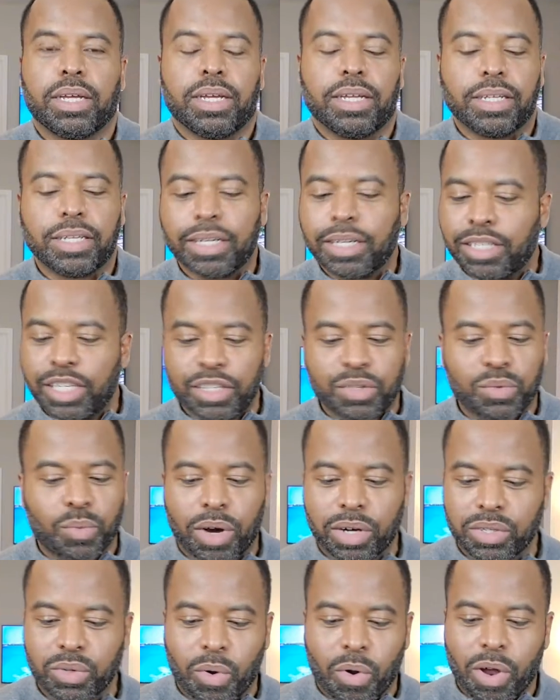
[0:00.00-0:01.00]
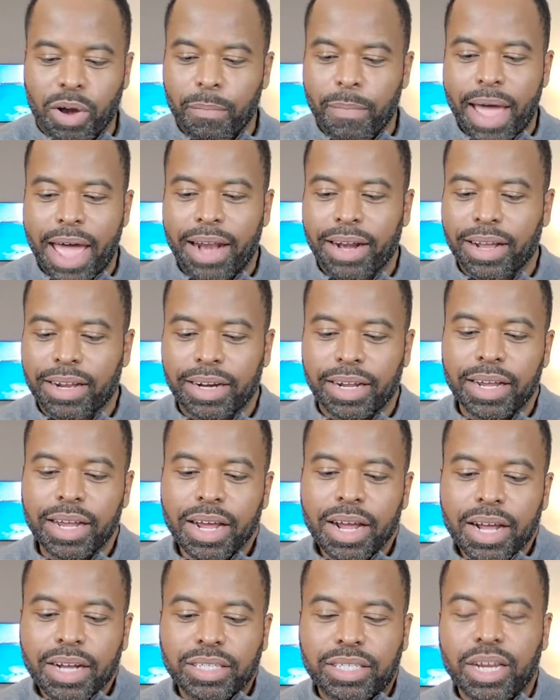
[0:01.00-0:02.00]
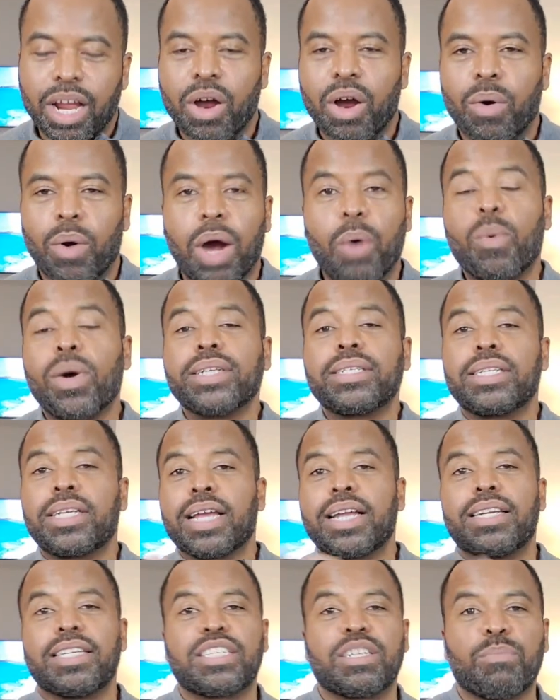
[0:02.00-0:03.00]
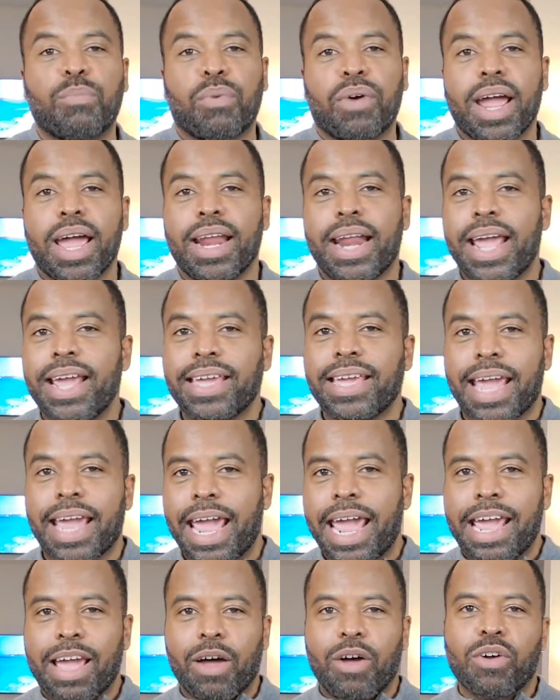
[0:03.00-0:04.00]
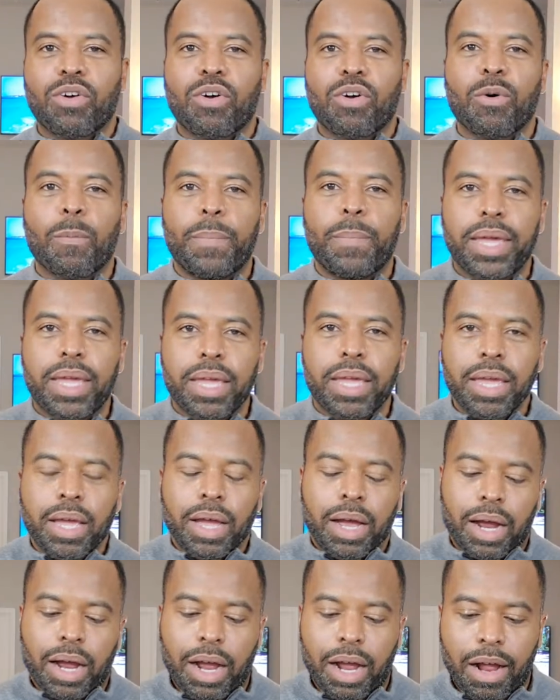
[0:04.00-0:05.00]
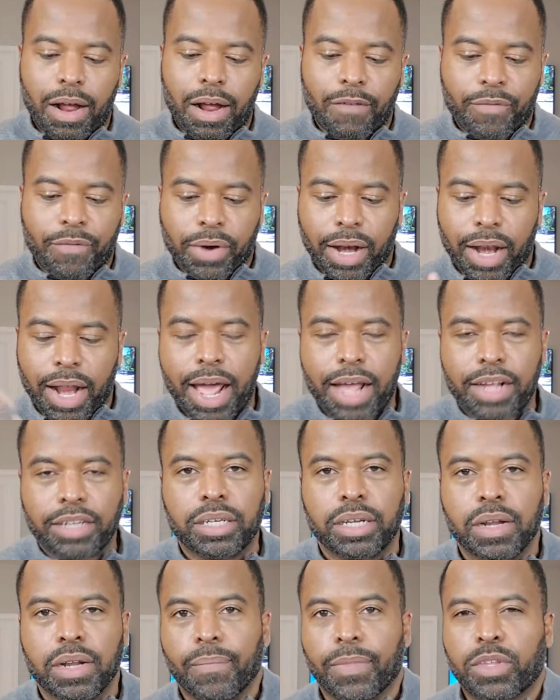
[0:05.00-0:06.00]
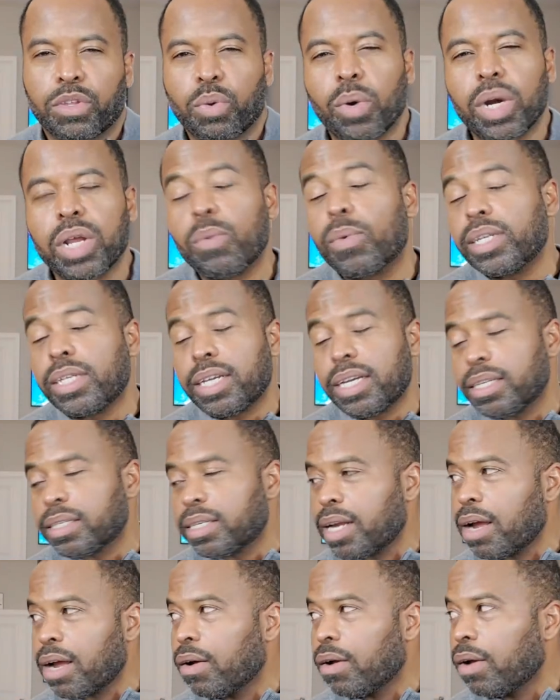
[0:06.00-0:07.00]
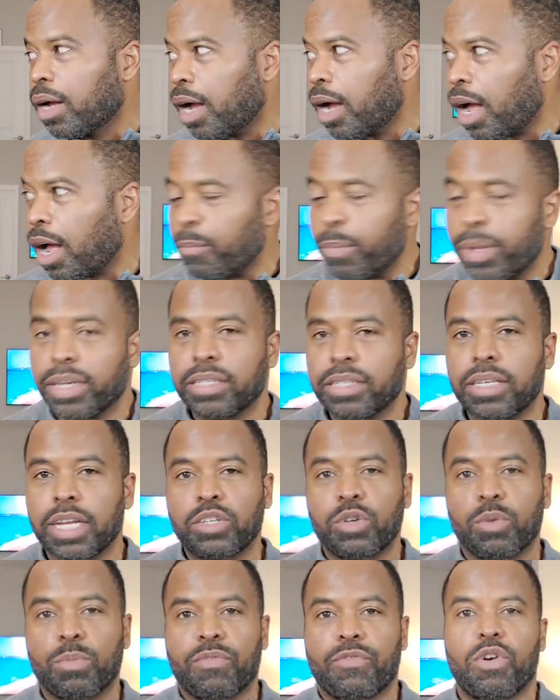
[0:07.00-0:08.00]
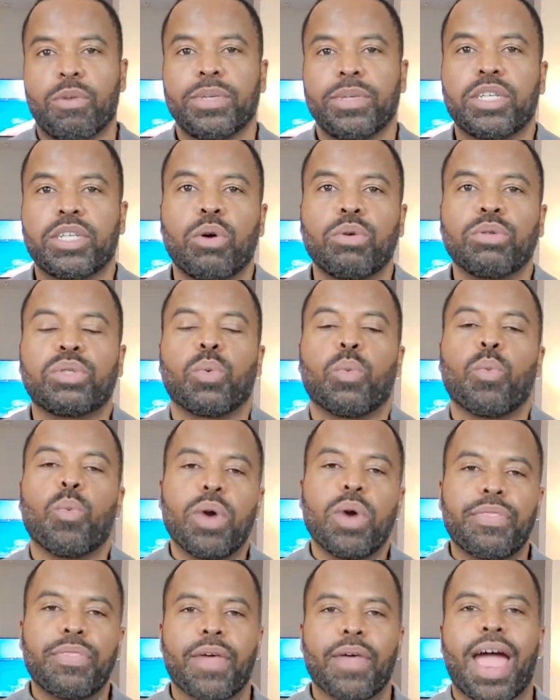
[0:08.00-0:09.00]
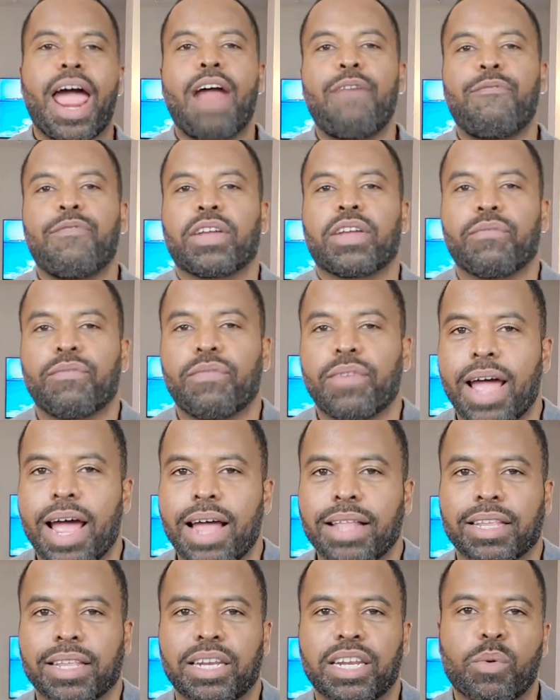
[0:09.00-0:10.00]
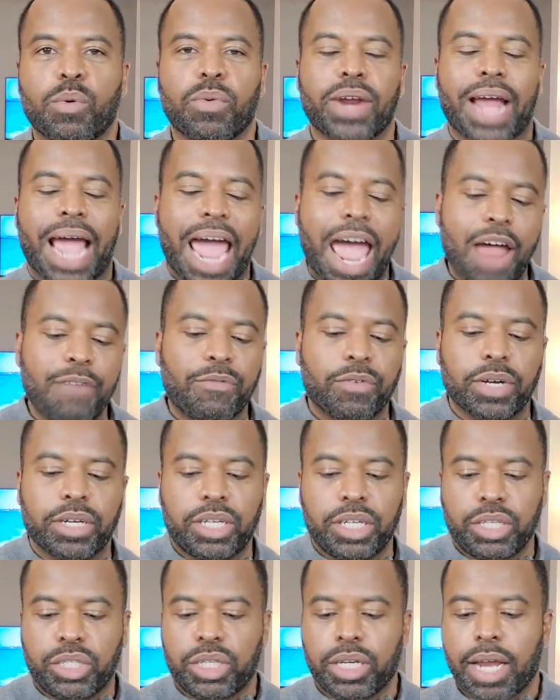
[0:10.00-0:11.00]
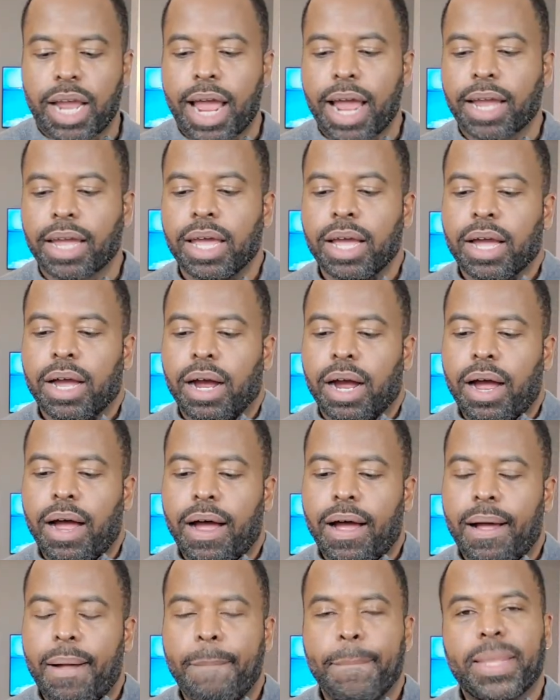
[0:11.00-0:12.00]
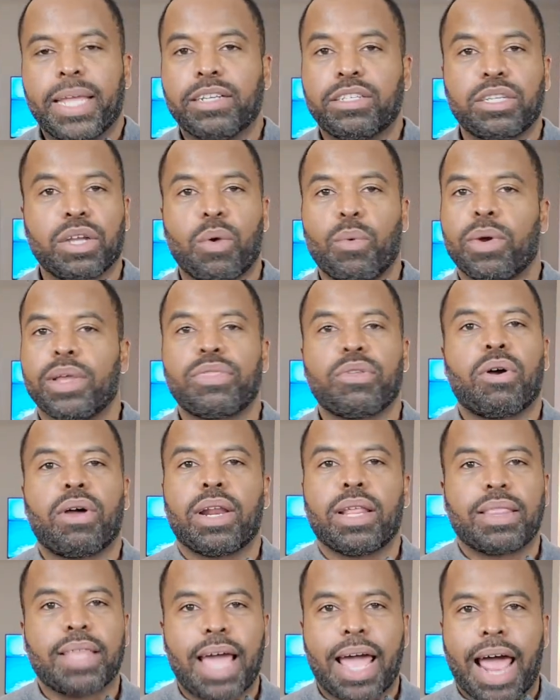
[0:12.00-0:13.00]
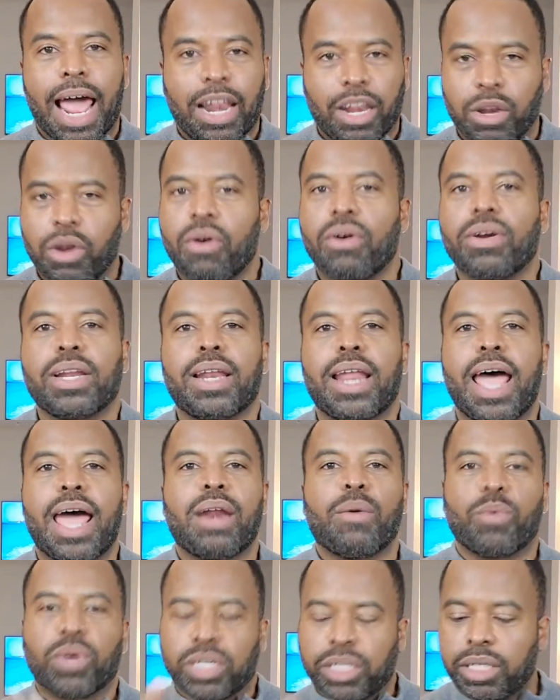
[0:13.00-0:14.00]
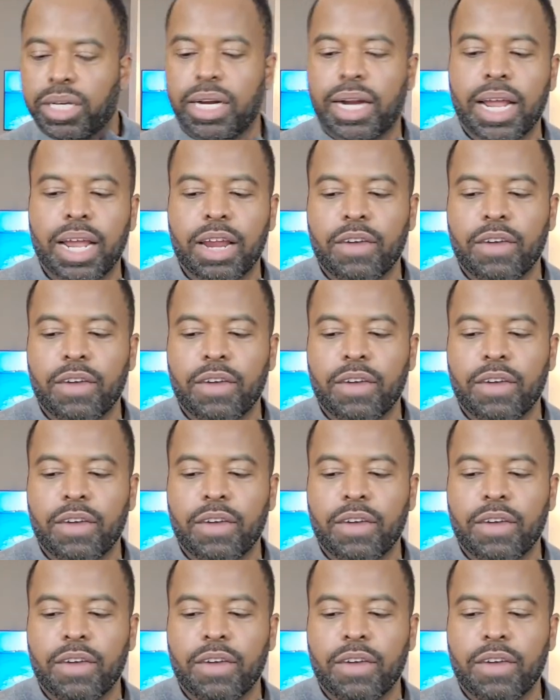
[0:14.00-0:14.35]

it just works automatically. So uh, once again, this is Brian, AKA Uncle B um, for the last 21 years now. I've uh, been a sexual performance coach with African Fly, the liquid aphrodisiac. Uh, and so, with all of that, I learned a lot. I want to share that